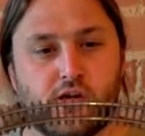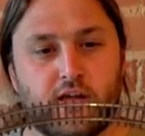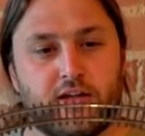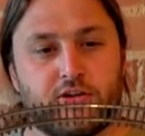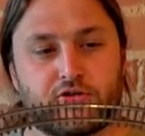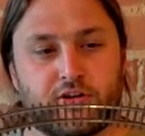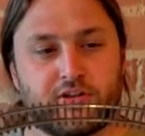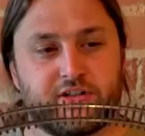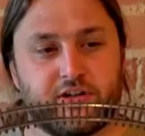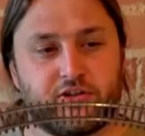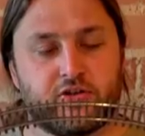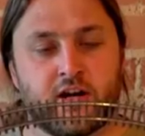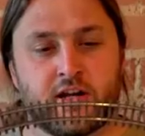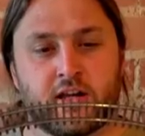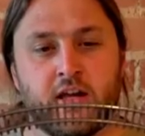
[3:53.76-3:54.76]
interesting
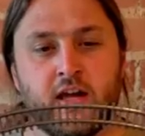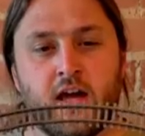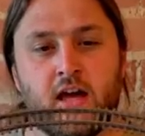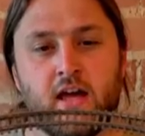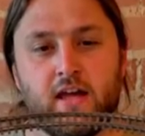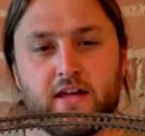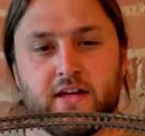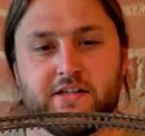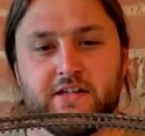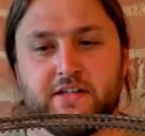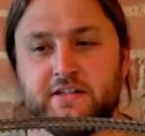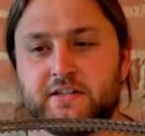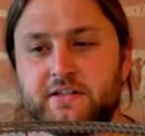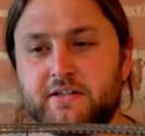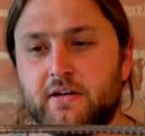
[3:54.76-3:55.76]
track. It
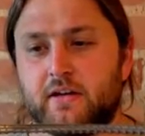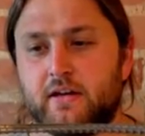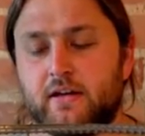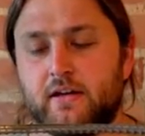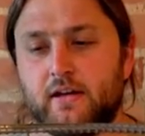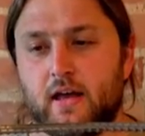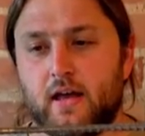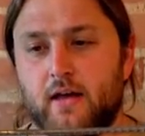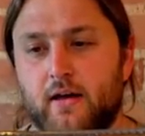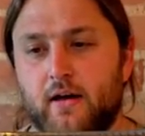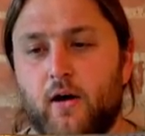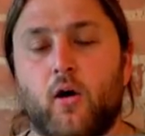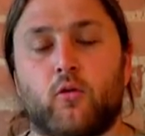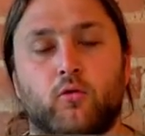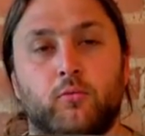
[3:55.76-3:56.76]
is
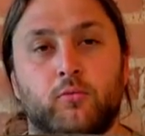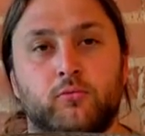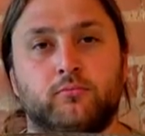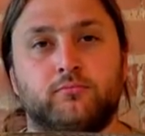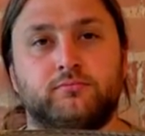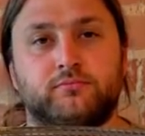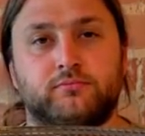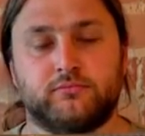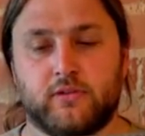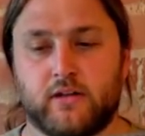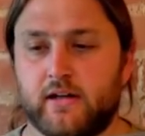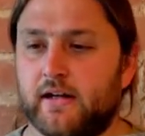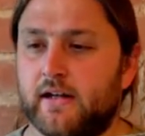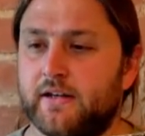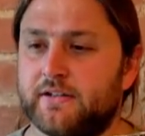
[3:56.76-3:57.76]
horrible,
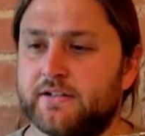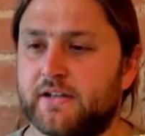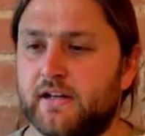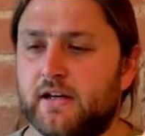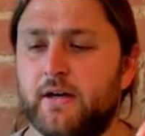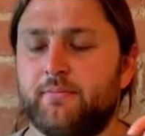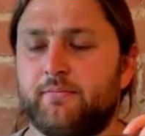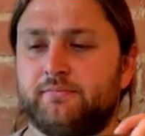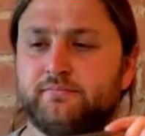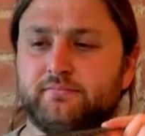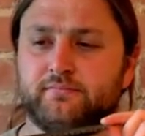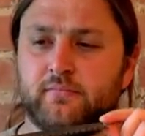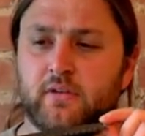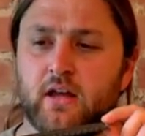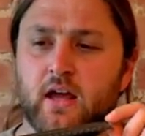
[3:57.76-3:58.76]
and um,
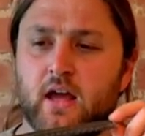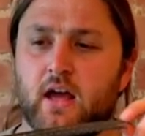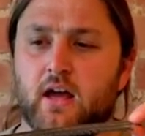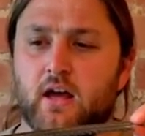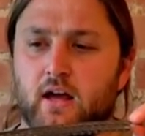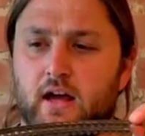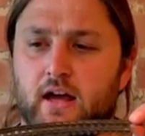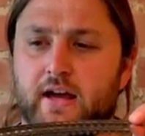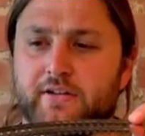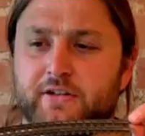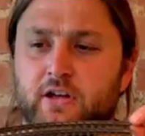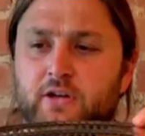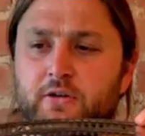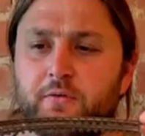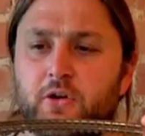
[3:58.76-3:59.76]
has a
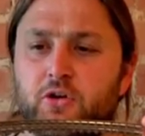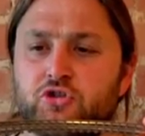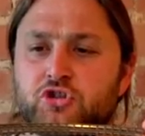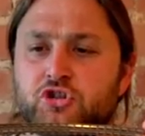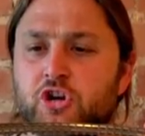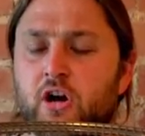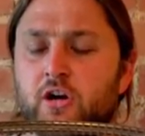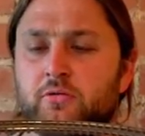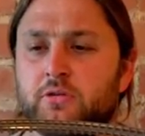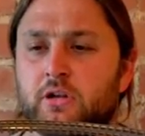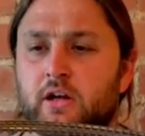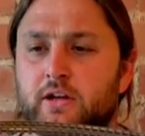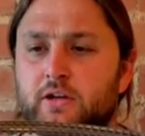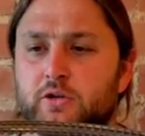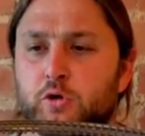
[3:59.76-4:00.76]
kind of a
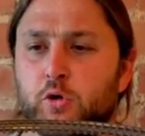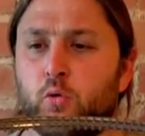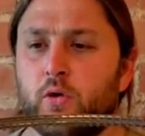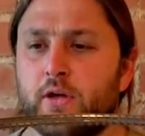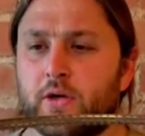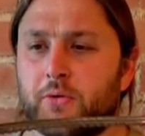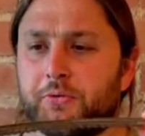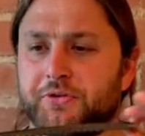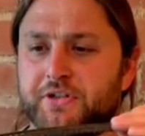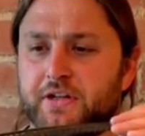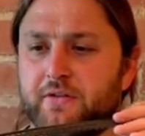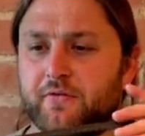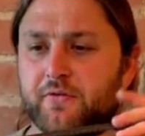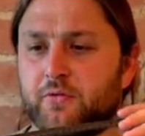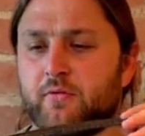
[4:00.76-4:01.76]
childlike toy
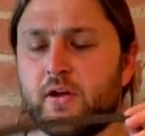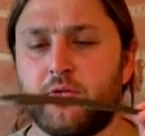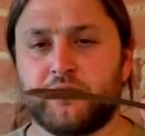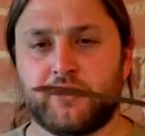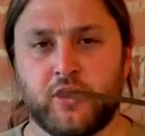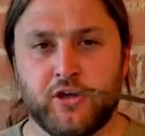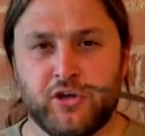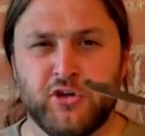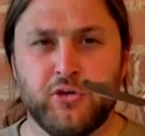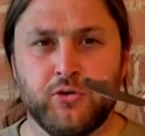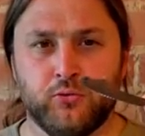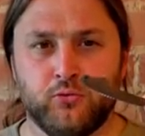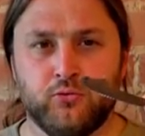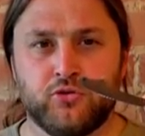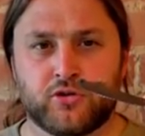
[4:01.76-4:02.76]
quality. The rails are
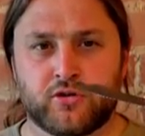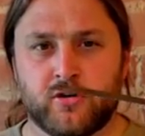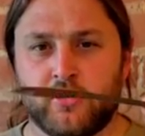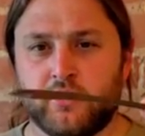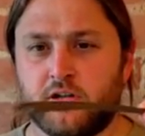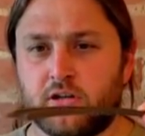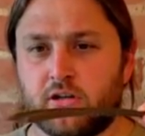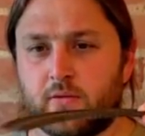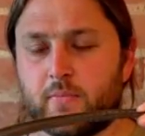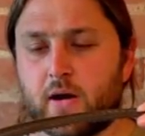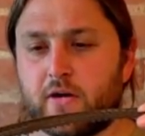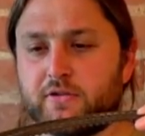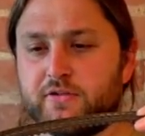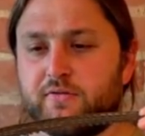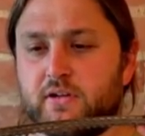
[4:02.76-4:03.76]
huge
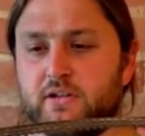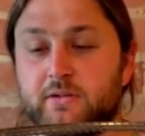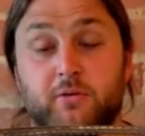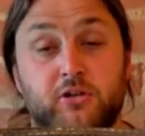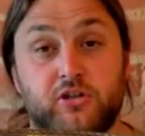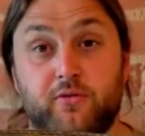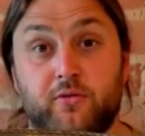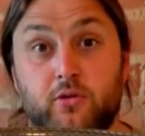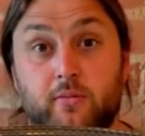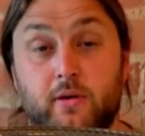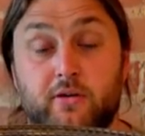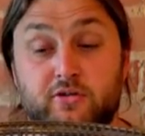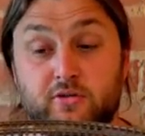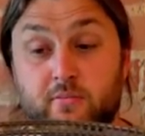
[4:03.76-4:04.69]
comparatively, especially if you compare it